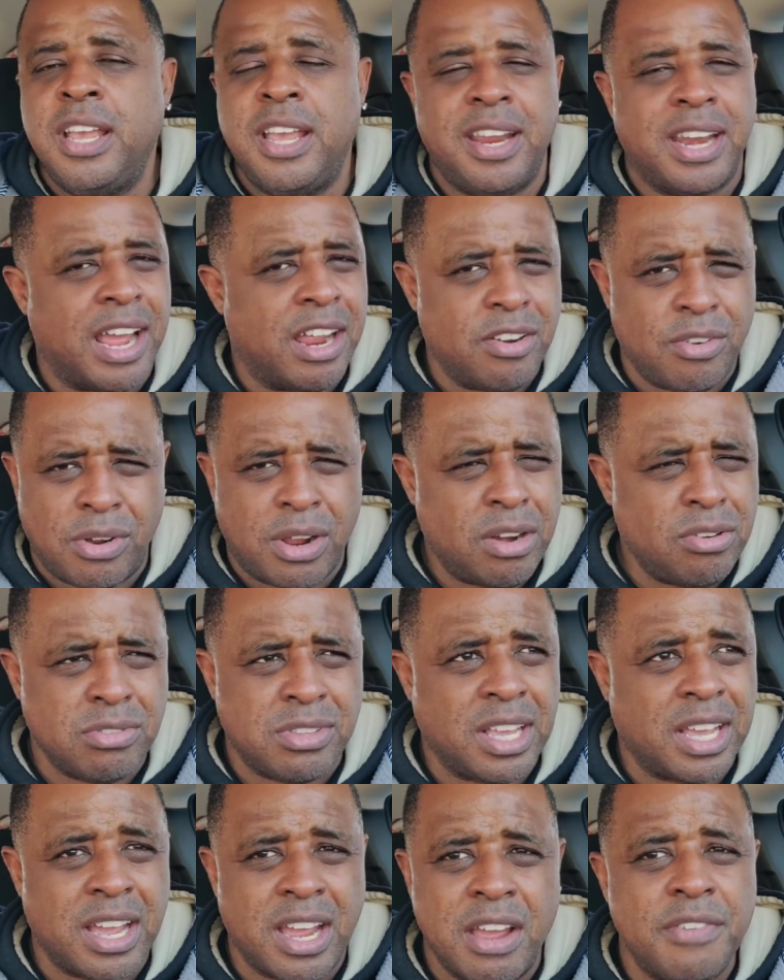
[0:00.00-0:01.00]
And I
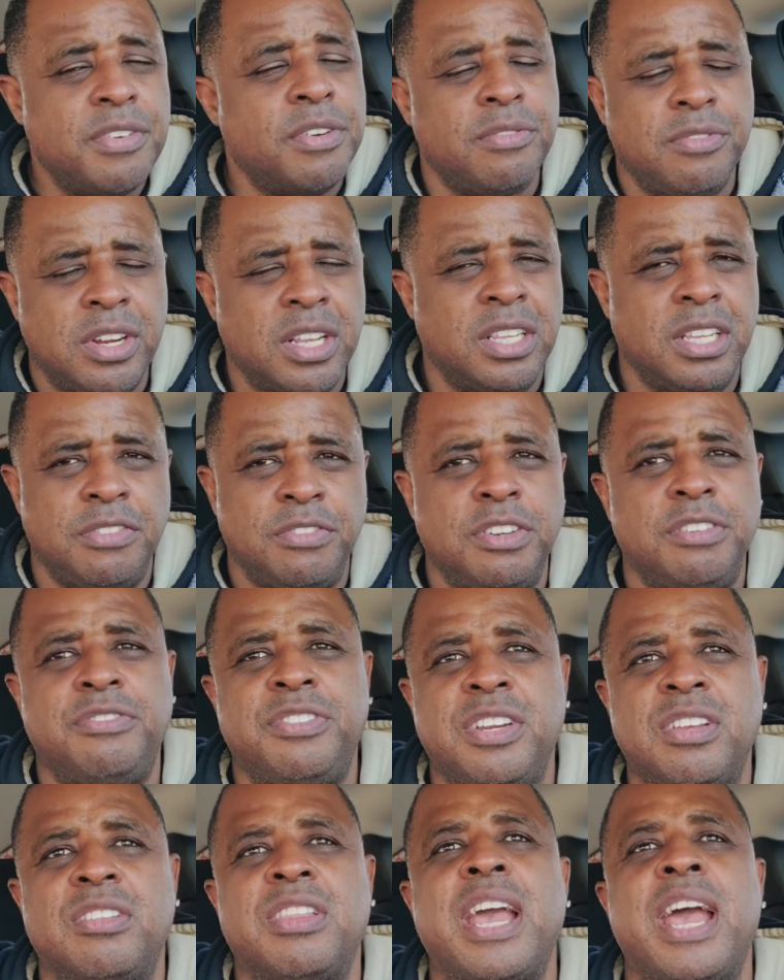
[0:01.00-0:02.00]
don't think I ever really
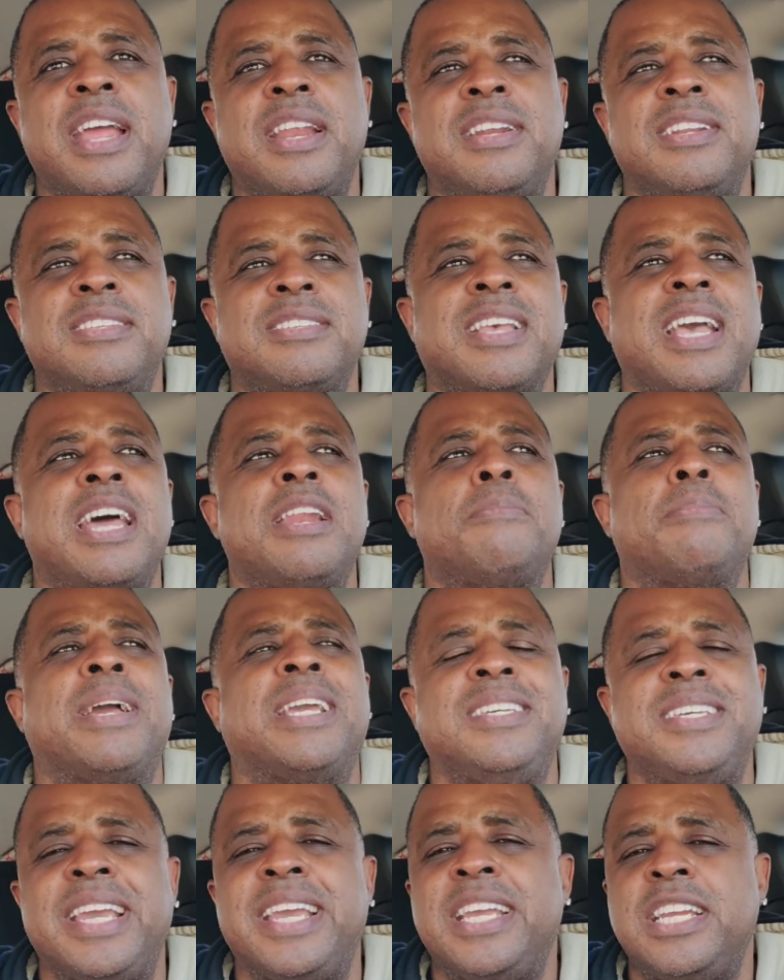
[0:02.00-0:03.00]
reveal that. And it's kind of
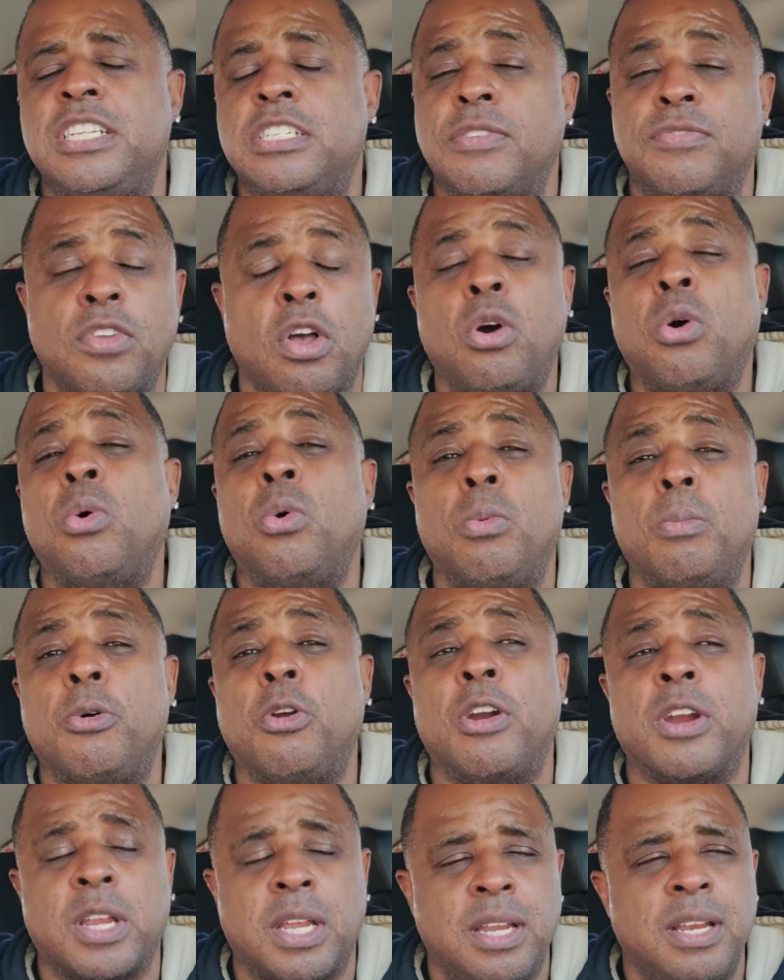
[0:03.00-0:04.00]
my gauge of the whole
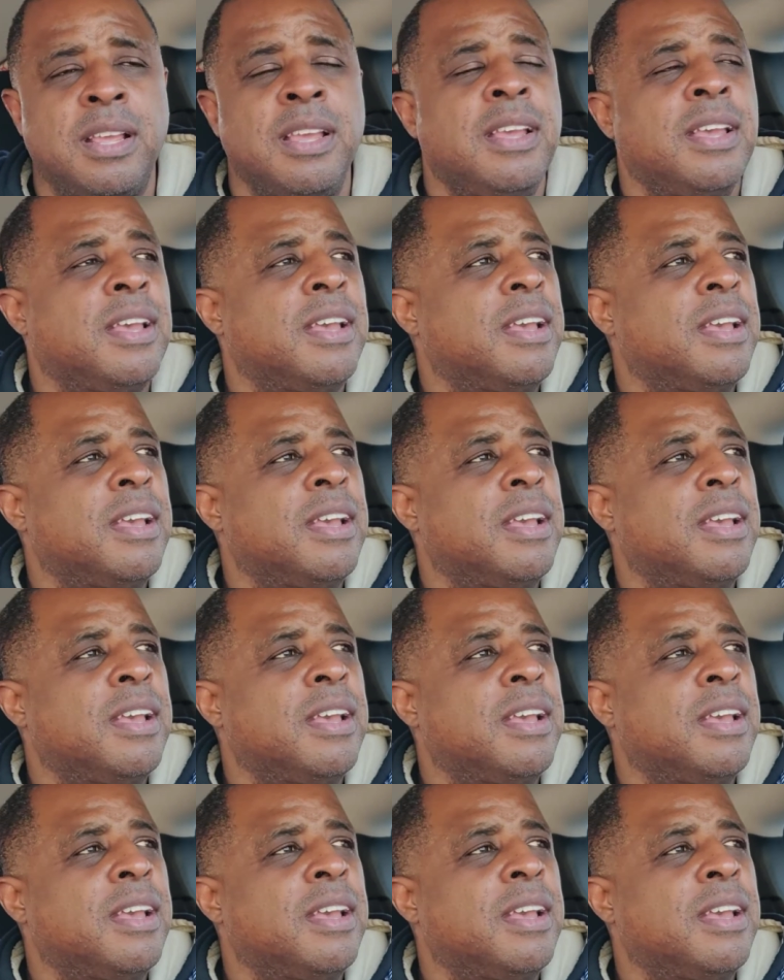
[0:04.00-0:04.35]
market.